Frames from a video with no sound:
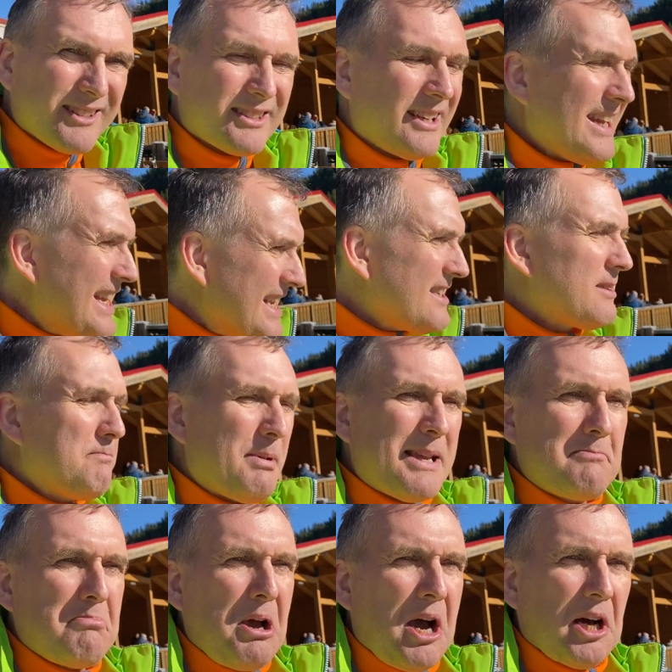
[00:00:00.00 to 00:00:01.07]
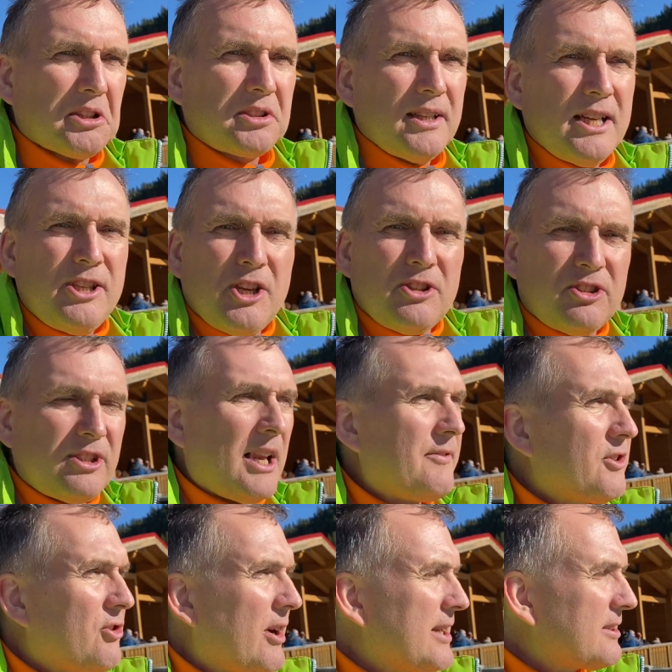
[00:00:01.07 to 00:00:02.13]
and here's the big but, you can still
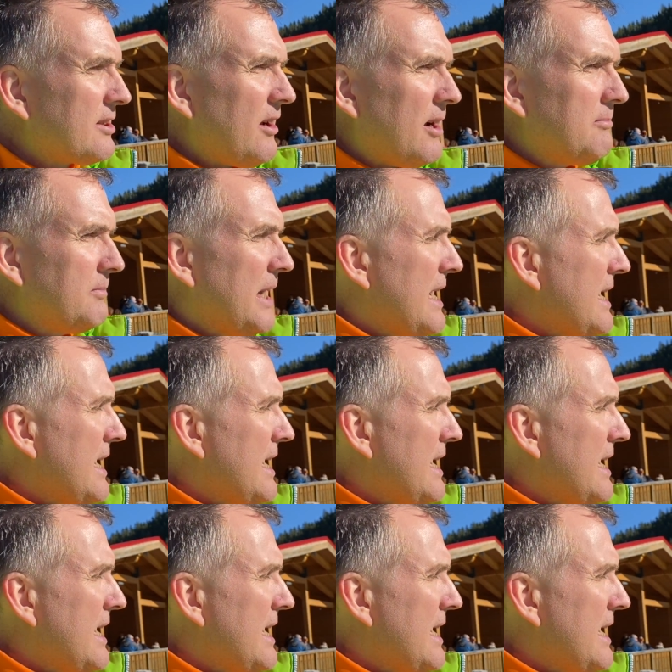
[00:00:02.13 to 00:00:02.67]
have a great time.